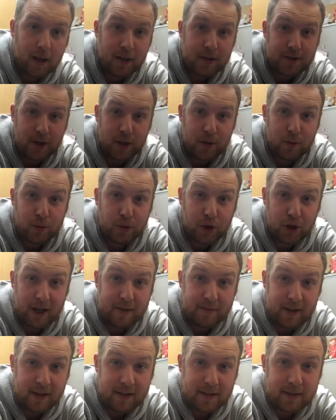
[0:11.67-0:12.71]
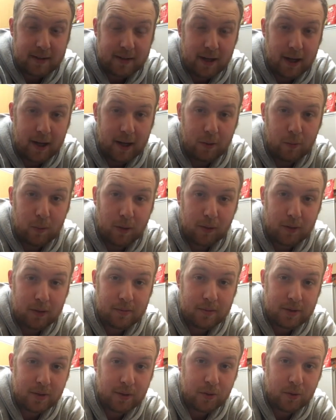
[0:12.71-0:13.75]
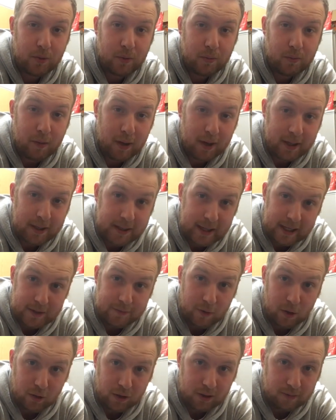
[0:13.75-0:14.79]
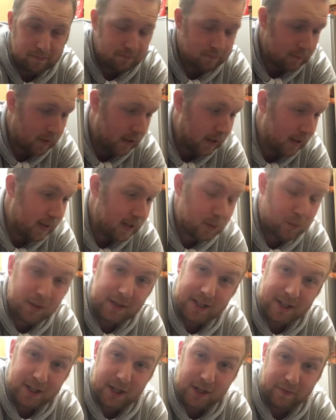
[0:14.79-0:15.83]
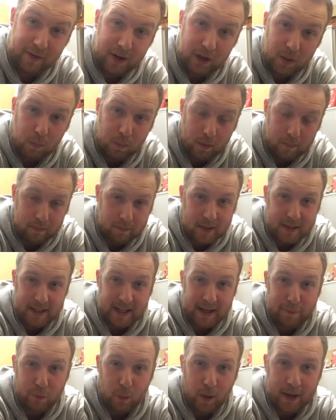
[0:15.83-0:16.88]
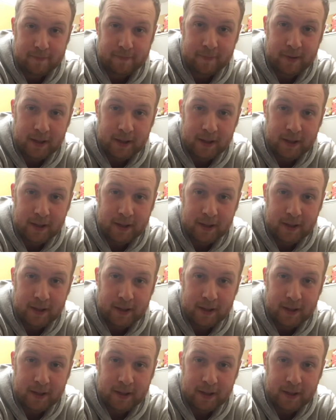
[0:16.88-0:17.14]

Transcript: So, good evening. Welcome to my next vlog. This one is actually a very good one. It's a giveaway.